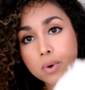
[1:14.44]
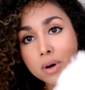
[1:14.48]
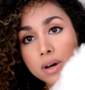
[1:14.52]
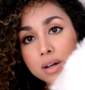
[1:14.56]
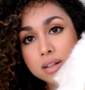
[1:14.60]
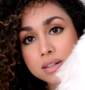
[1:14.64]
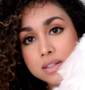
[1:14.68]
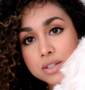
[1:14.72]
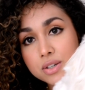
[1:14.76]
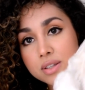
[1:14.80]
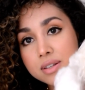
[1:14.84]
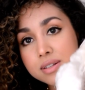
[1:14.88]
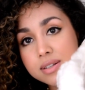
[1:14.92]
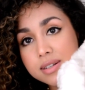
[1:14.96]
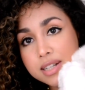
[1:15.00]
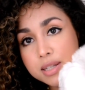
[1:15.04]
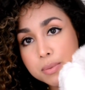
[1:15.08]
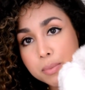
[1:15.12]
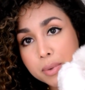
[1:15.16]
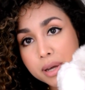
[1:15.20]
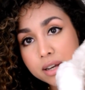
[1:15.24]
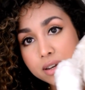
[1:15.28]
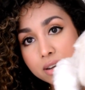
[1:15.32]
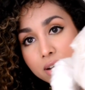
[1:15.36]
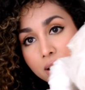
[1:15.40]
so this is
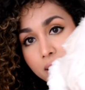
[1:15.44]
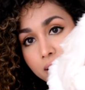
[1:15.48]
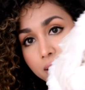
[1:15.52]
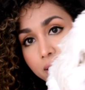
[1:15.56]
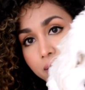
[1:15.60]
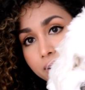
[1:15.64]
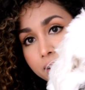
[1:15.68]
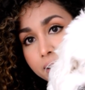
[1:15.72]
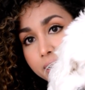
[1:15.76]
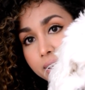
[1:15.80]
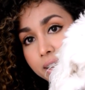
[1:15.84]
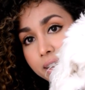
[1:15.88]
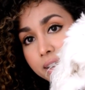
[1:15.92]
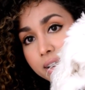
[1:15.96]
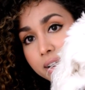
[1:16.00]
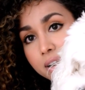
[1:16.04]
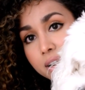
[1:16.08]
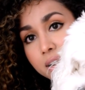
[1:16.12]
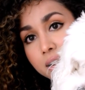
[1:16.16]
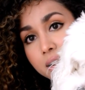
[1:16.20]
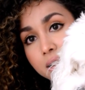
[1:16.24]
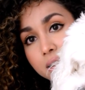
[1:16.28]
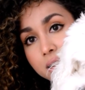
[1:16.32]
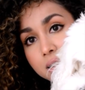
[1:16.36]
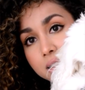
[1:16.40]
my dog right
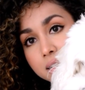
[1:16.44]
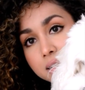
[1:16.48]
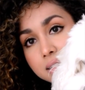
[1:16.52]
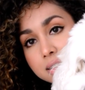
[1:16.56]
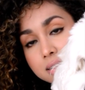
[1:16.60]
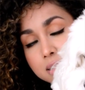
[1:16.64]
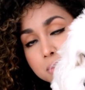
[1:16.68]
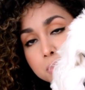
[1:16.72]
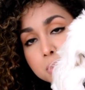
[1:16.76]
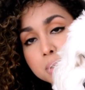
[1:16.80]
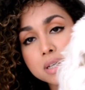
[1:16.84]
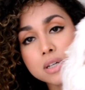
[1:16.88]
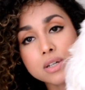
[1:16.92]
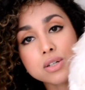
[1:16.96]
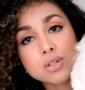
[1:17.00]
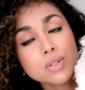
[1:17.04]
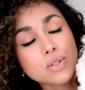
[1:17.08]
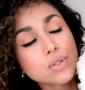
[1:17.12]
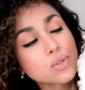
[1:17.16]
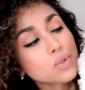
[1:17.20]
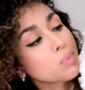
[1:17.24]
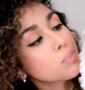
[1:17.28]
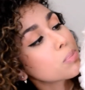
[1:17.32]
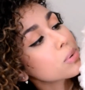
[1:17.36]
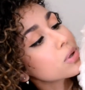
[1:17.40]
here, and he's being
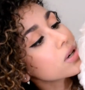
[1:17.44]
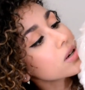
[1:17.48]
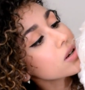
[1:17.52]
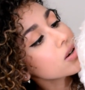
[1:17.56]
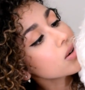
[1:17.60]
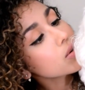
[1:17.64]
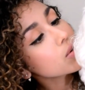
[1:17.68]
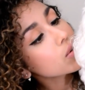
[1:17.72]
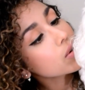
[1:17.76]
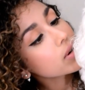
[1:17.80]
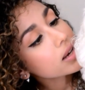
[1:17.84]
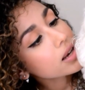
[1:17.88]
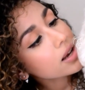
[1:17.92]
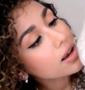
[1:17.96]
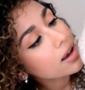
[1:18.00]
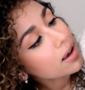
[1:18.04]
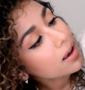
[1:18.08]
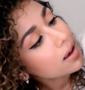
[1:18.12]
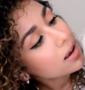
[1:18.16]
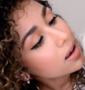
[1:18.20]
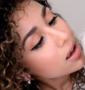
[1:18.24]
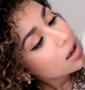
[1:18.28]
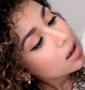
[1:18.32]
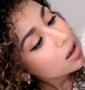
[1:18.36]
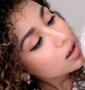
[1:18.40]
super
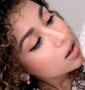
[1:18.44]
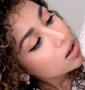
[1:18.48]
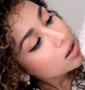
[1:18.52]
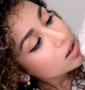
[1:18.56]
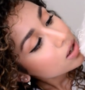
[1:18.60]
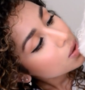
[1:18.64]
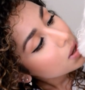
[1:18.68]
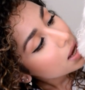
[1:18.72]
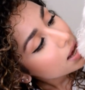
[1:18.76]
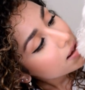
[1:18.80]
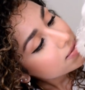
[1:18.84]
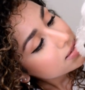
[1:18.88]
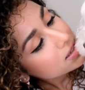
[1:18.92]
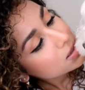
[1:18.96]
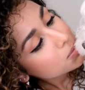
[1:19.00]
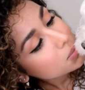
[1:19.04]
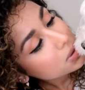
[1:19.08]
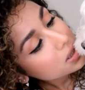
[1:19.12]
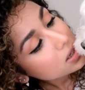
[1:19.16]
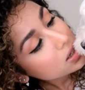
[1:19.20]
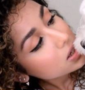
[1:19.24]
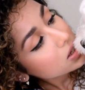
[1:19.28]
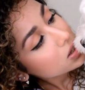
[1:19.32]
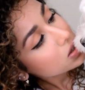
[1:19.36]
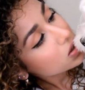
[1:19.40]
annoying. You have to be
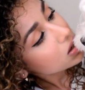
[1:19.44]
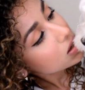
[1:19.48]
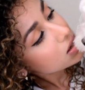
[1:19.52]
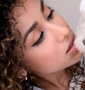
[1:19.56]
good or I'll